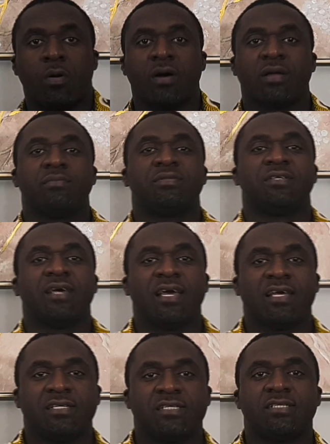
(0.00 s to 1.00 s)
Welcome to
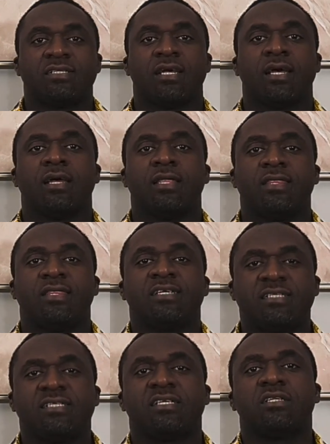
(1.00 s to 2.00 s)
ACE.
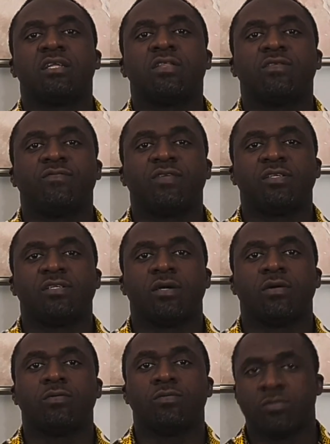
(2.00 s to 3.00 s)
This is another
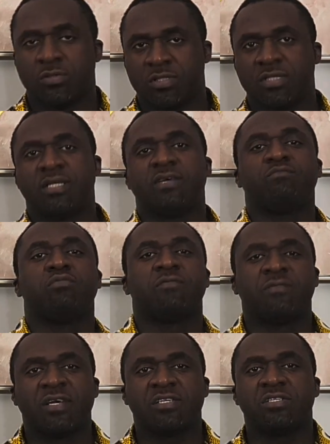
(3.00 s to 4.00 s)
video to give
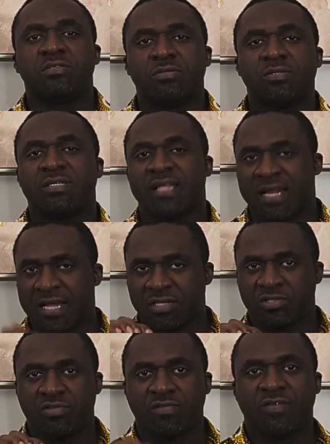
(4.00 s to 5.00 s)
professionals that
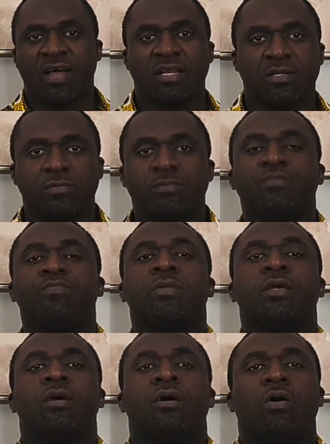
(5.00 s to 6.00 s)
extra value.
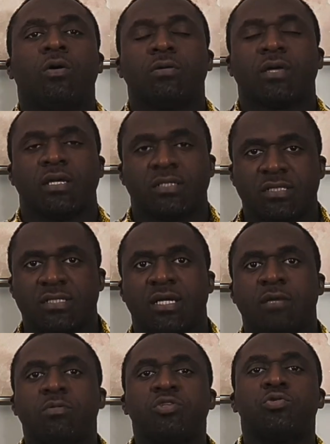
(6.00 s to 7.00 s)
Okay,
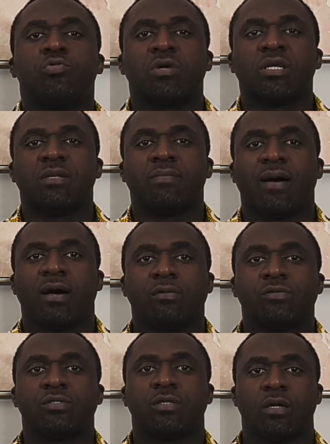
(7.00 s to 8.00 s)
today we're talking
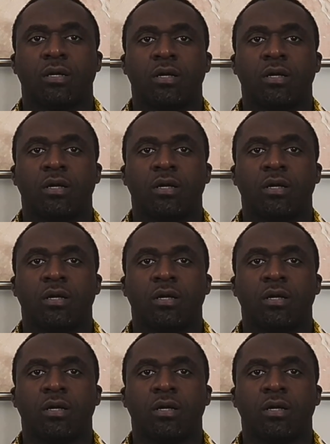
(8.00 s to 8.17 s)
about